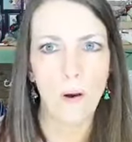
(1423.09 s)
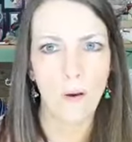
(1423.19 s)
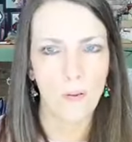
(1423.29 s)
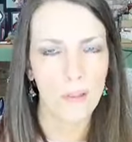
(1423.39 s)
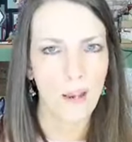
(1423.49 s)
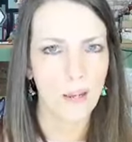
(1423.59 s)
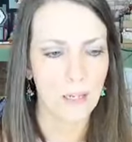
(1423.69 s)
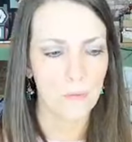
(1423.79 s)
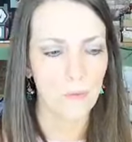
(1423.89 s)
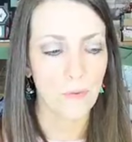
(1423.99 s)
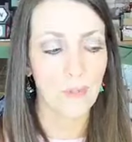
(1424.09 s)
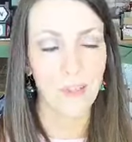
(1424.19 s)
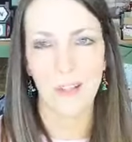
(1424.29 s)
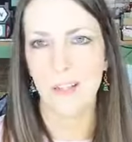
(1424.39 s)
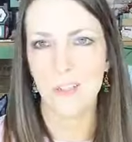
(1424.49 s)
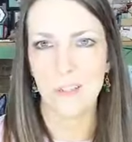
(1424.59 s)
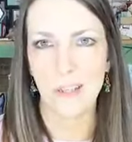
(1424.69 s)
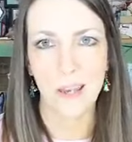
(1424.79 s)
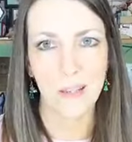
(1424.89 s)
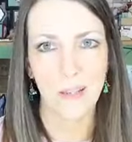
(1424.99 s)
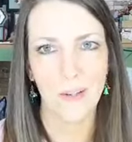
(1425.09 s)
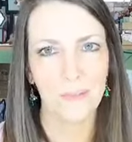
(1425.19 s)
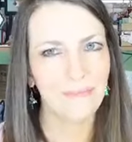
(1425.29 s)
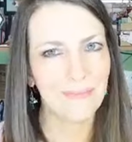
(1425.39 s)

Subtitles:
all the items from the Occasions catalog.